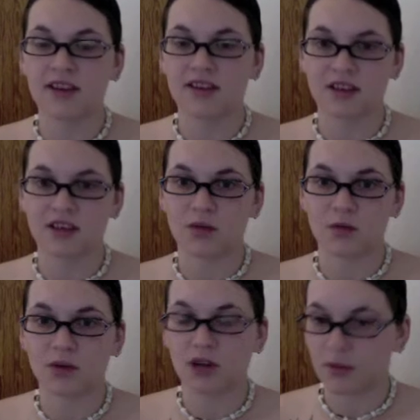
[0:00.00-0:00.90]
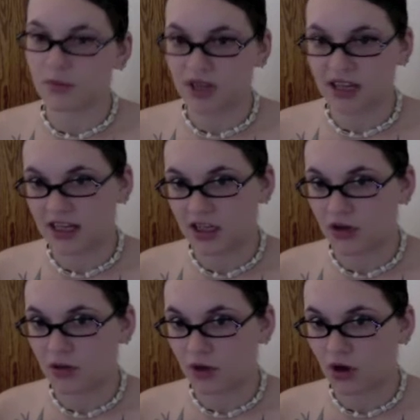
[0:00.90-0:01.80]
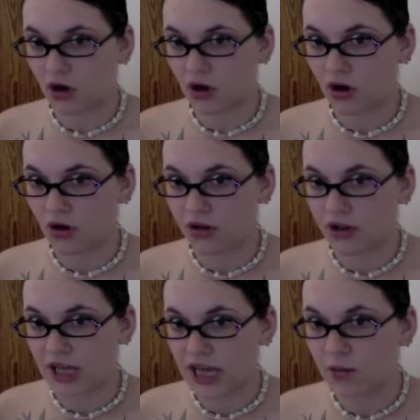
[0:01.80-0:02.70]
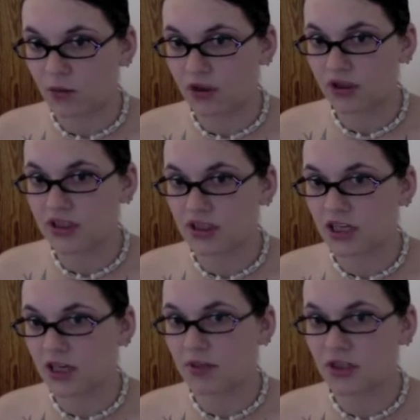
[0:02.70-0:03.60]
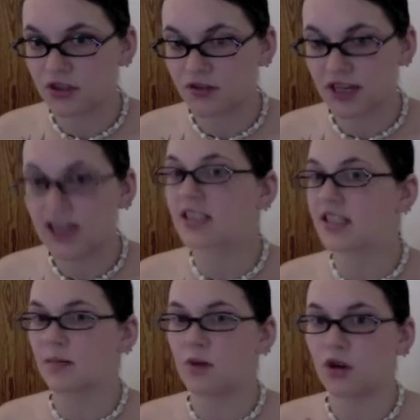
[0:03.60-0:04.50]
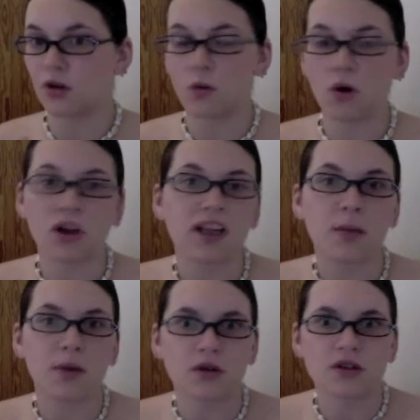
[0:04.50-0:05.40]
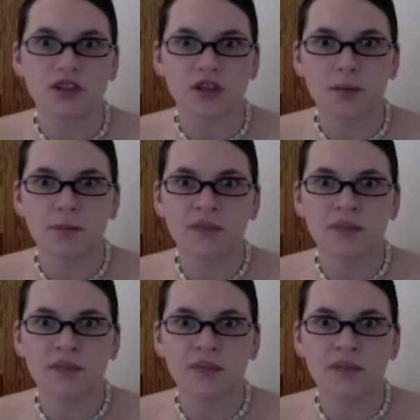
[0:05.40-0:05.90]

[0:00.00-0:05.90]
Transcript: then you would probably put, you could put all the het words, you can take pictures for that and stick them all on a wall like a poster.